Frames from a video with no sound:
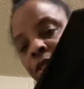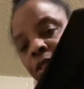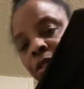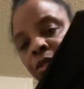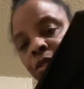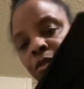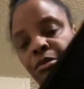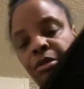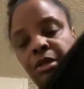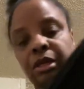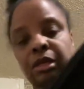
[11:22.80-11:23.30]
I
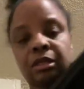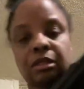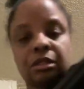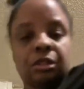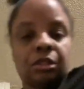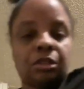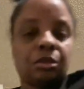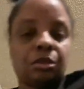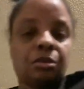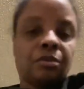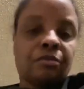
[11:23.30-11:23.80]
do like to
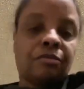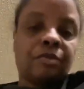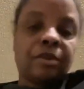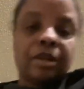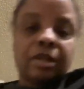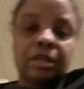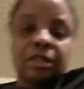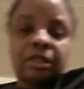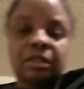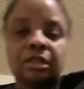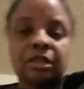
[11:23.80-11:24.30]
show the
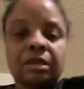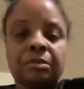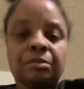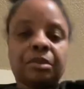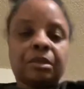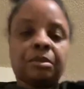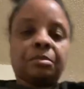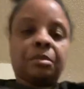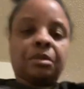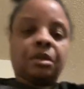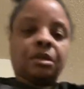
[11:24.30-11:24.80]
fatty
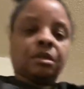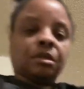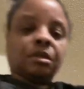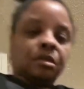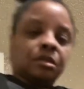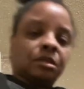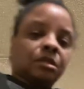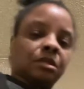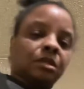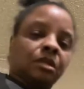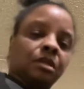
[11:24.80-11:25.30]
stomach
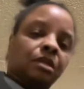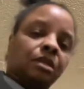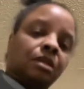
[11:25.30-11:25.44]
because